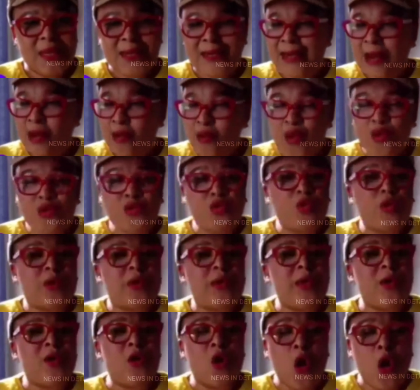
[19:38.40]
They want to
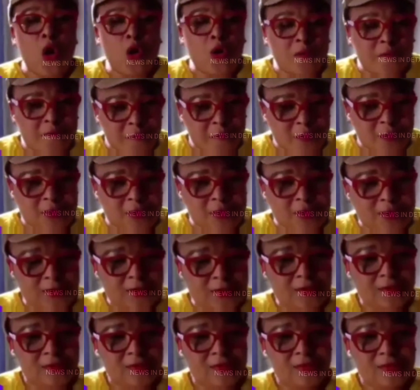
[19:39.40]
kill all of
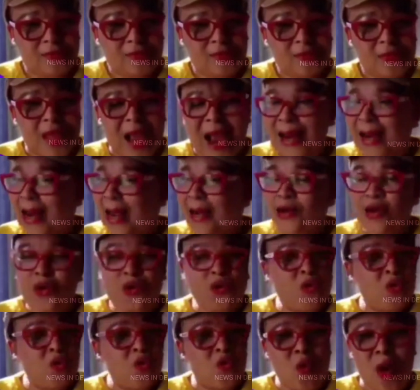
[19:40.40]
us. And I
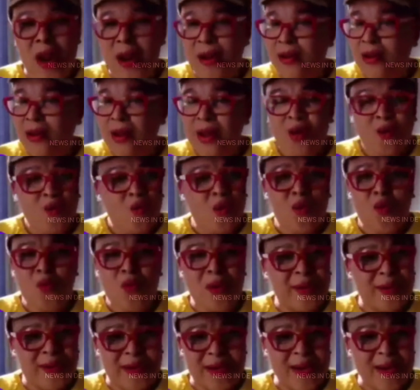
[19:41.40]
don't know why what
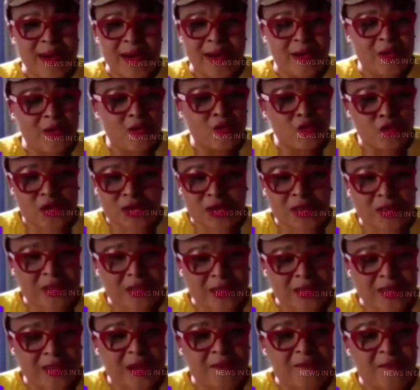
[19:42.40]
we did to
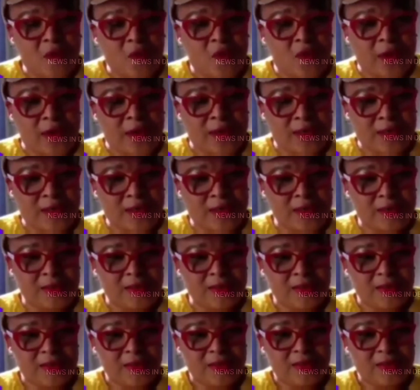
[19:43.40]
deserve all this.